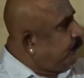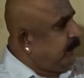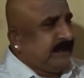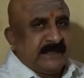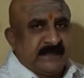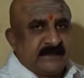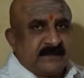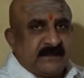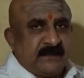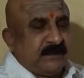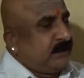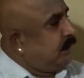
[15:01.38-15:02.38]

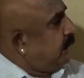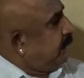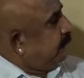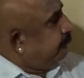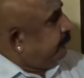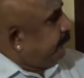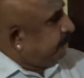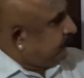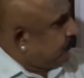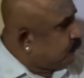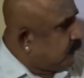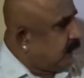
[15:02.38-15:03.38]
Venus, fifth
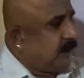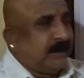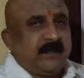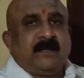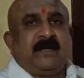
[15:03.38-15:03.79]
house lord,